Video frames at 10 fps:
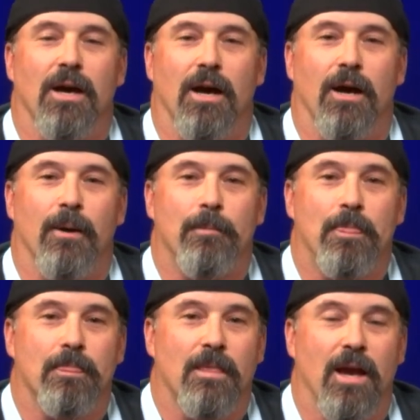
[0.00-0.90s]
and
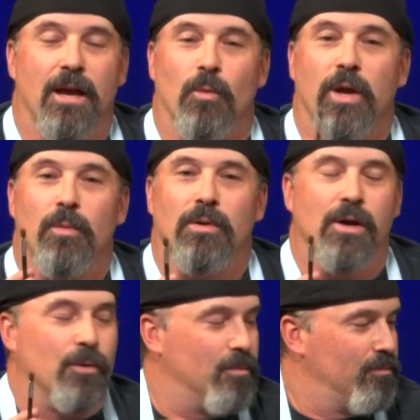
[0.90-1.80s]
away we'll
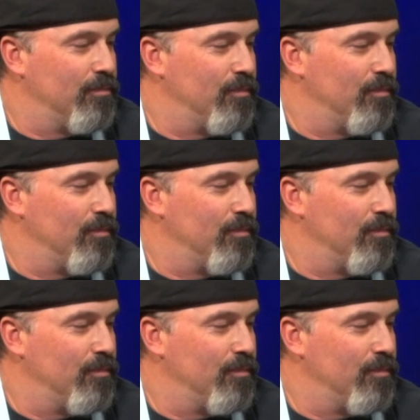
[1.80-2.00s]
go.